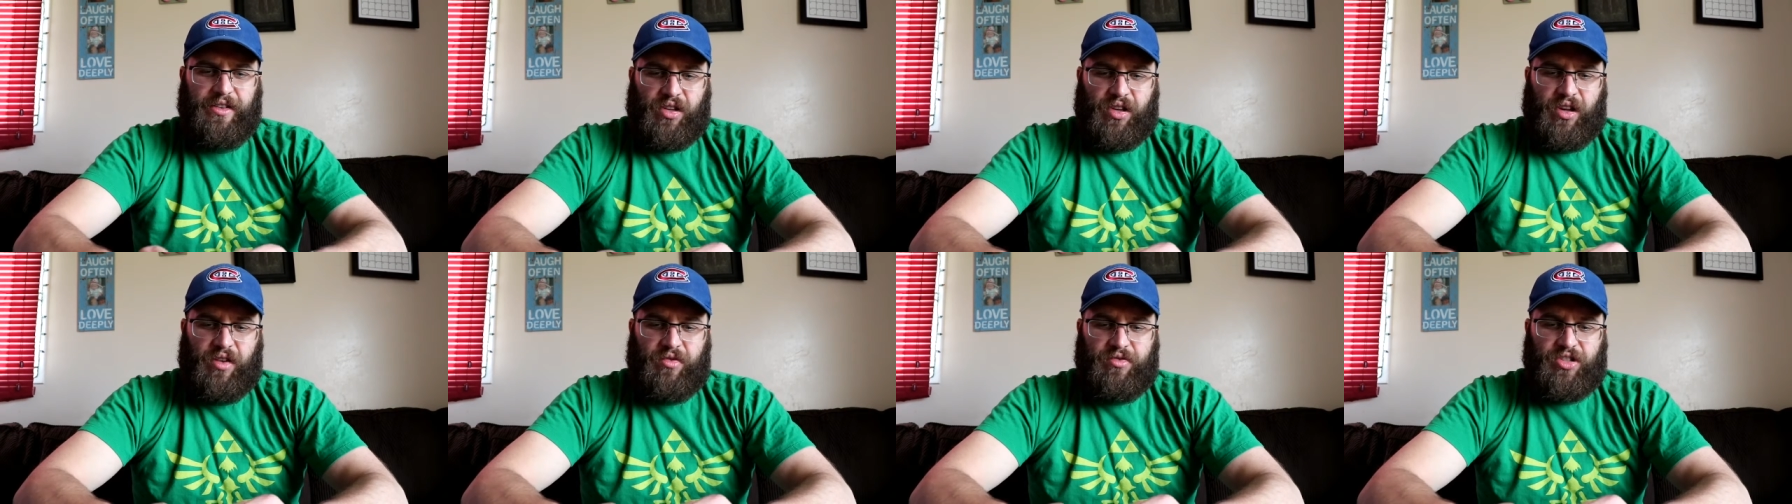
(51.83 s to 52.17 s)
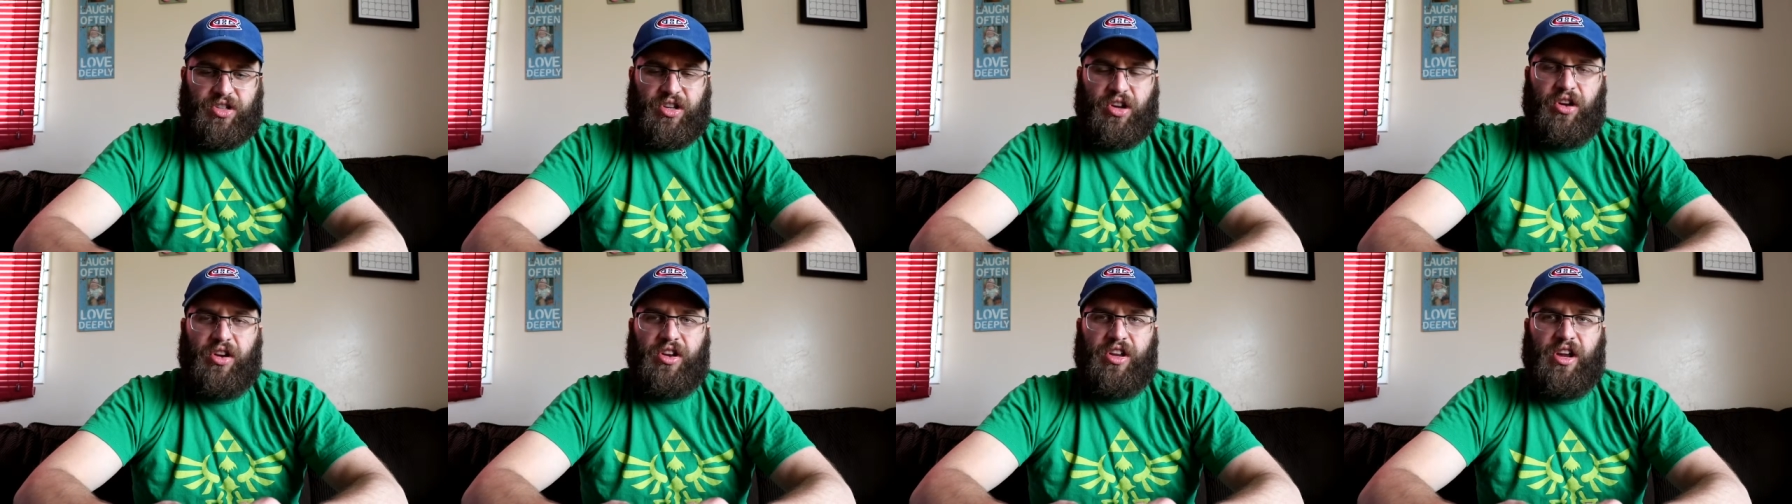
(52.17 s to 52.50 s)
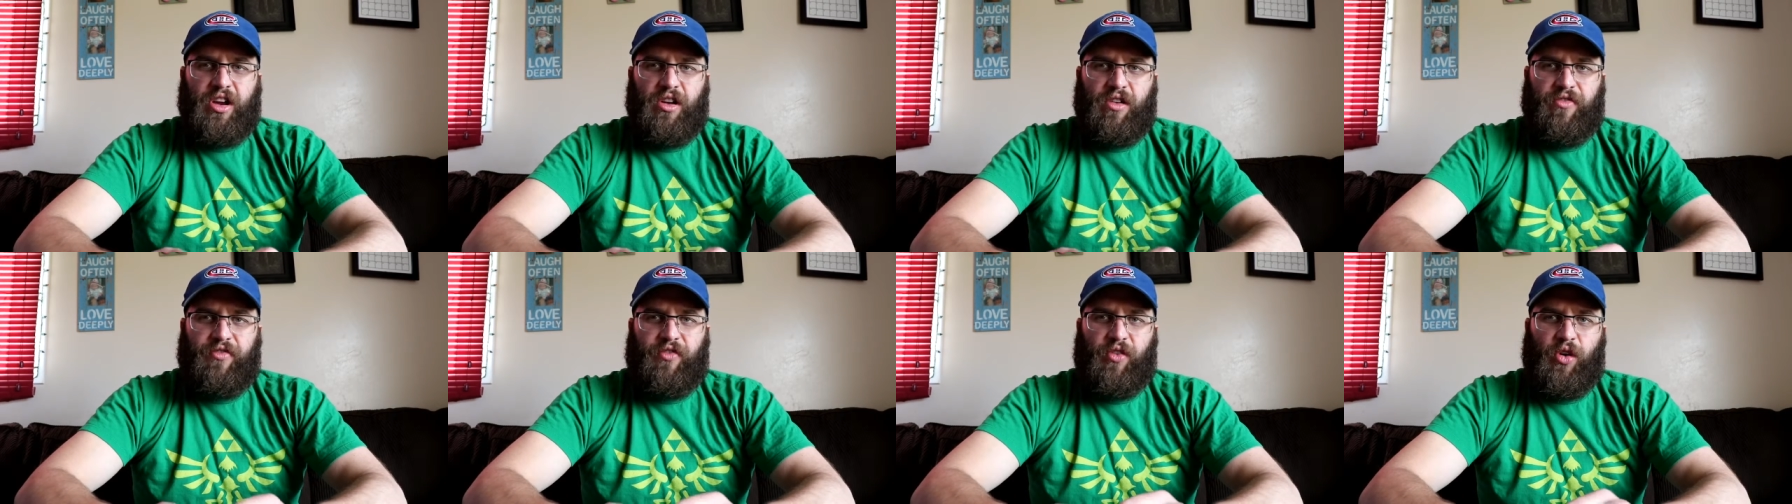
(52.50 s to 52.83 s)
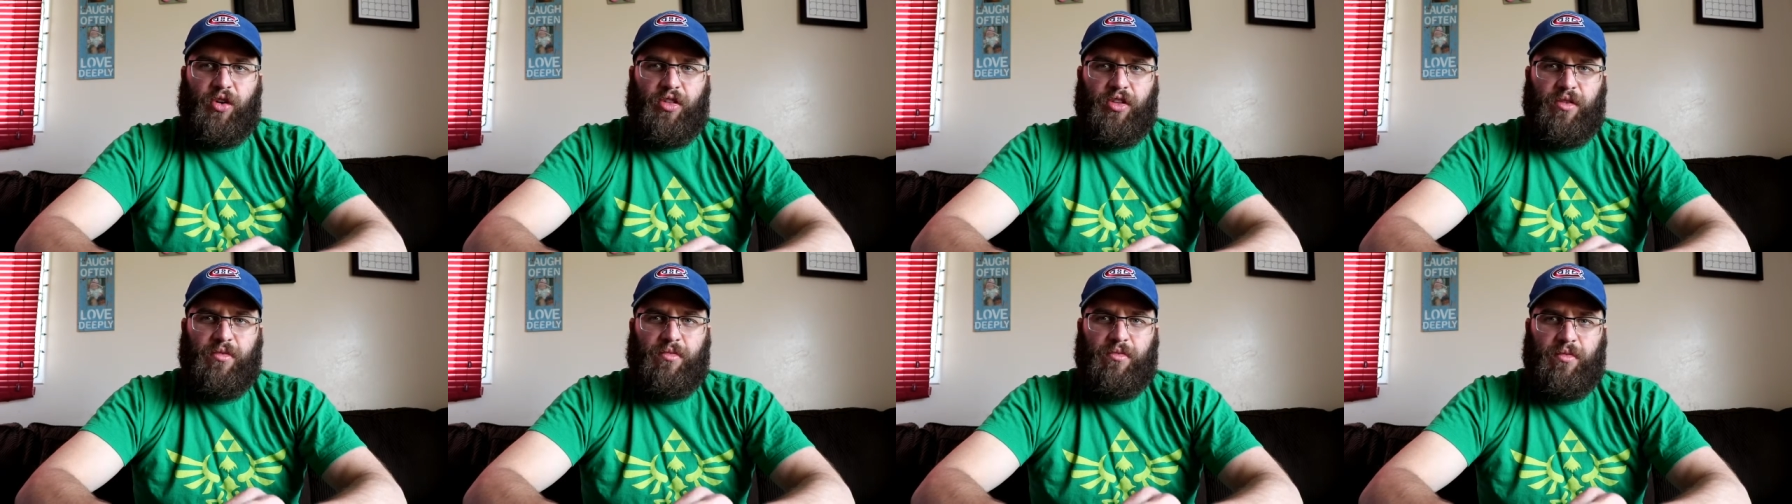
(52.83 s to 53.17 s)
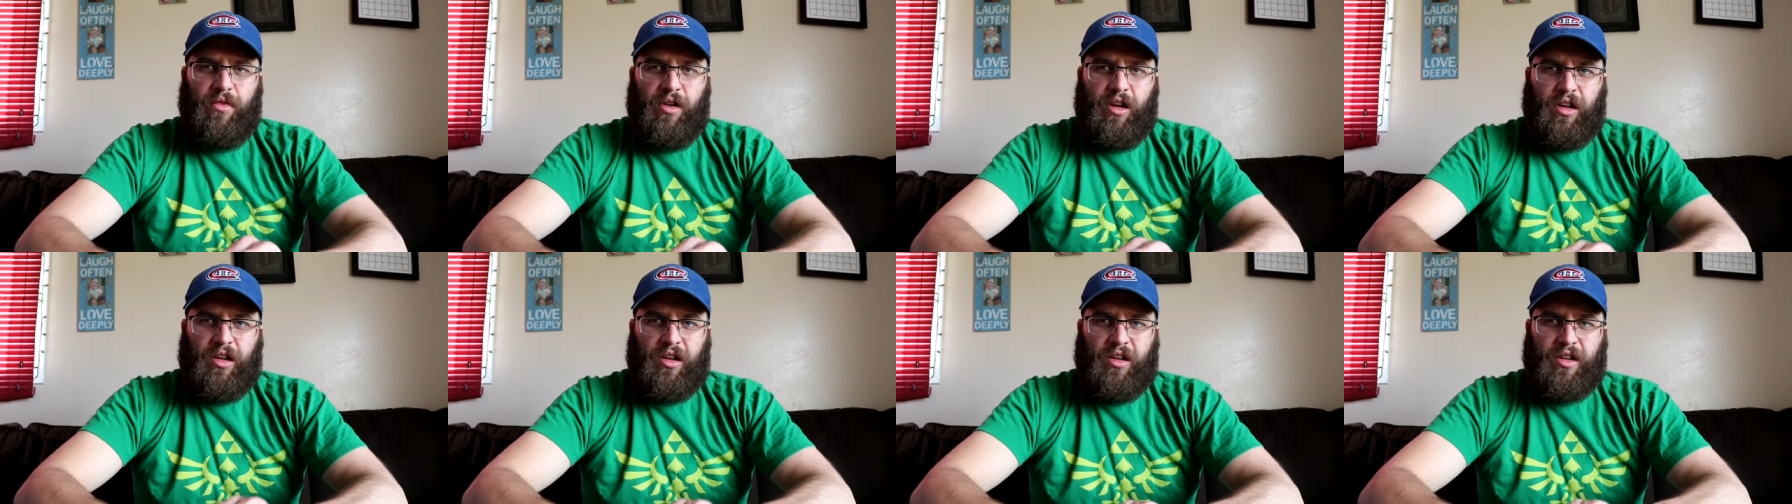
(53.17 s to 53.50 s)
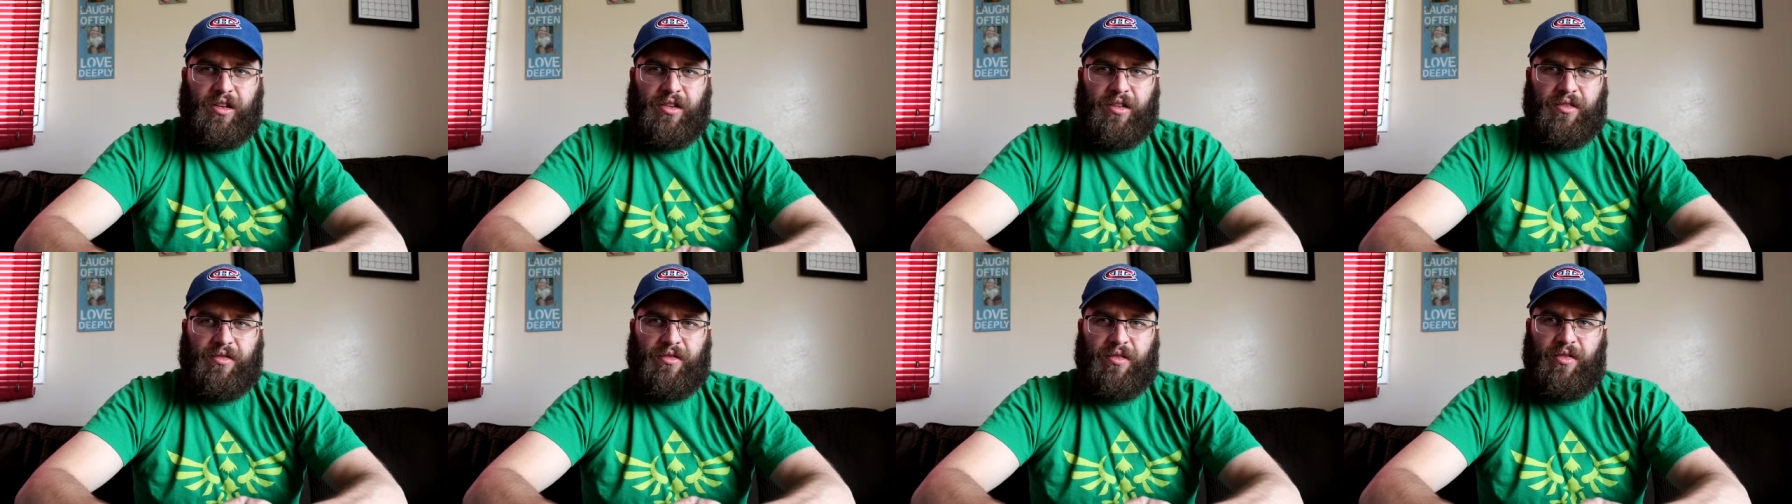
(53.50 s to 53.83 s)
it was a good year for them.
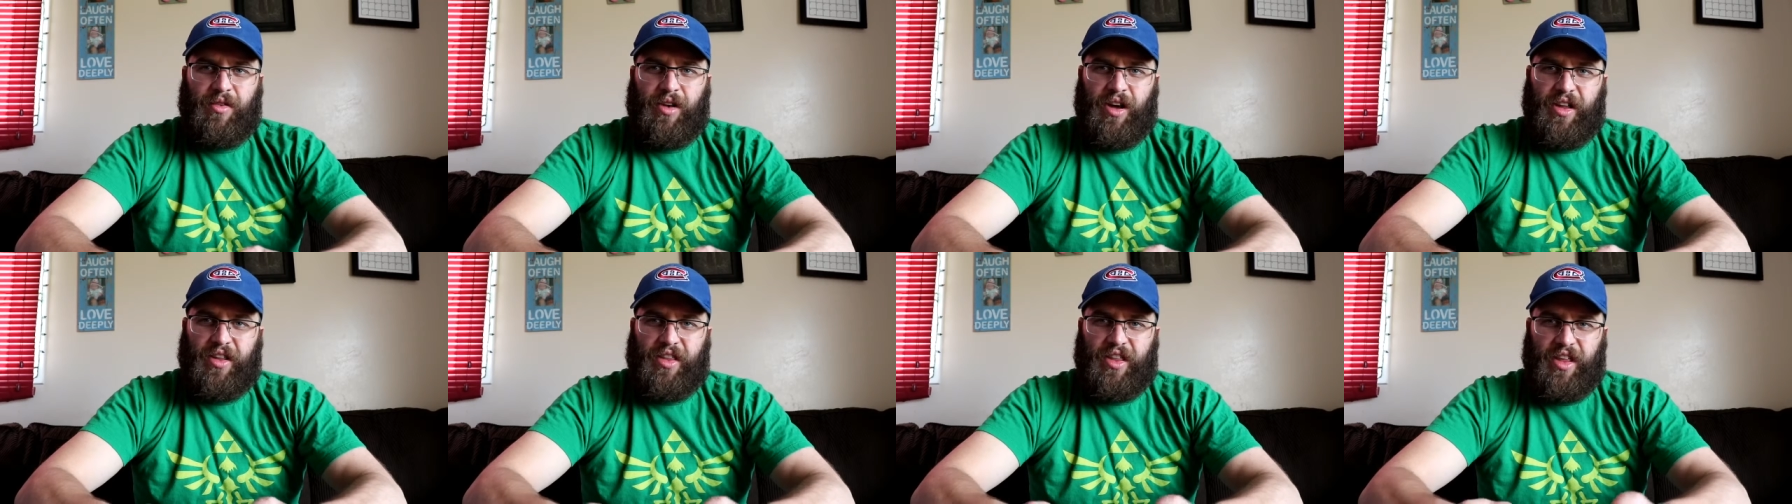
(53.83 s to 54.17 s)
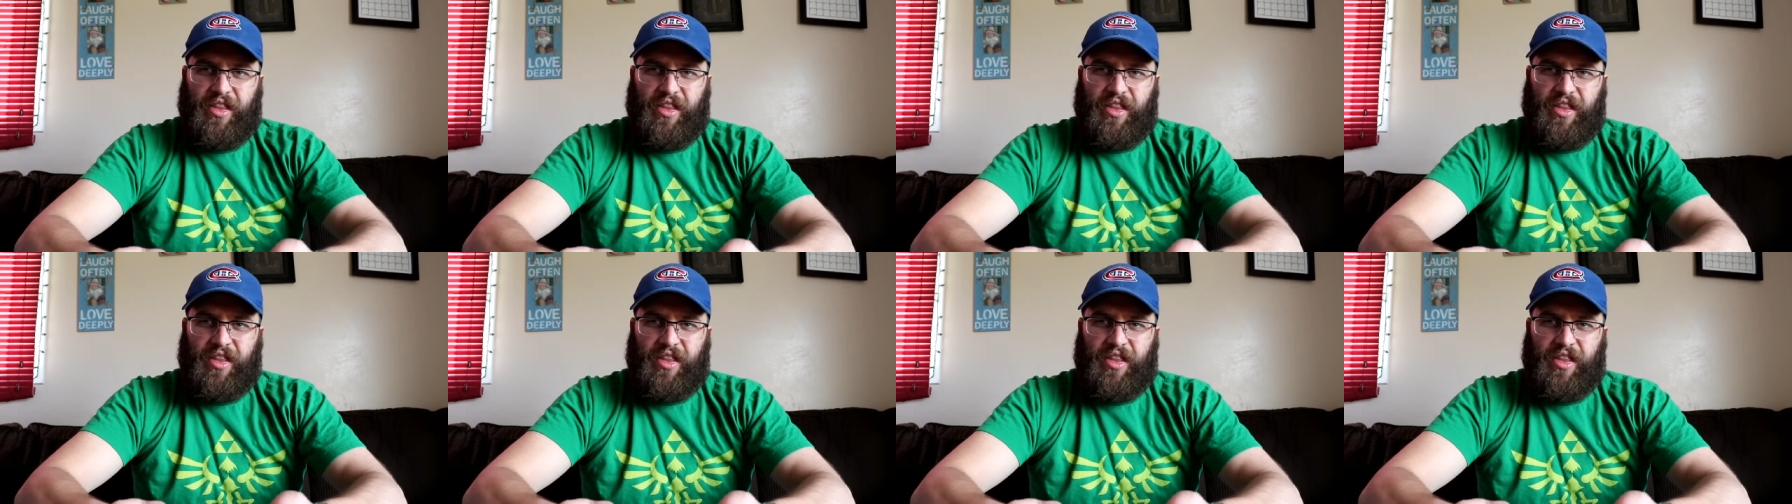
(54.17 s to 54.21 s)
But